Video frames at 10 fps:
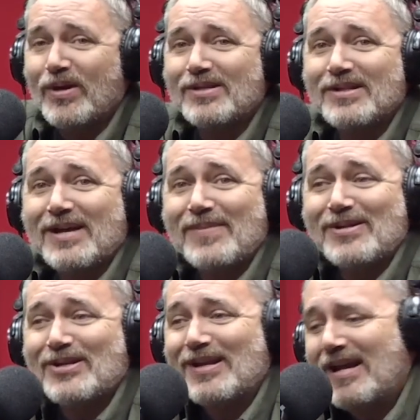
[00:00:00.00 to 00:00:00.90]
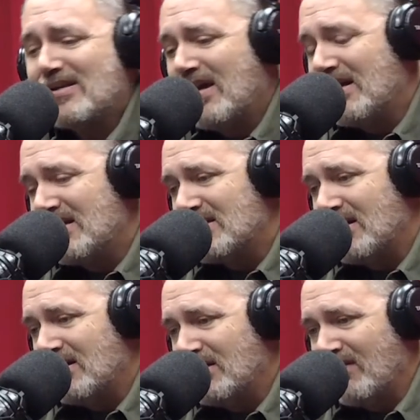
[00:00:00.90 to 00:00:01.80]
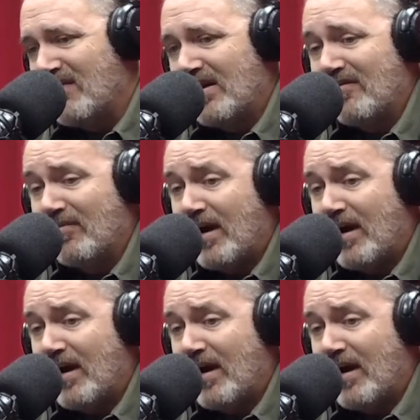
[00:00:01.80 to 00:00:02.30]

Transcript: The reason I mentioned Eitan is a dear friend of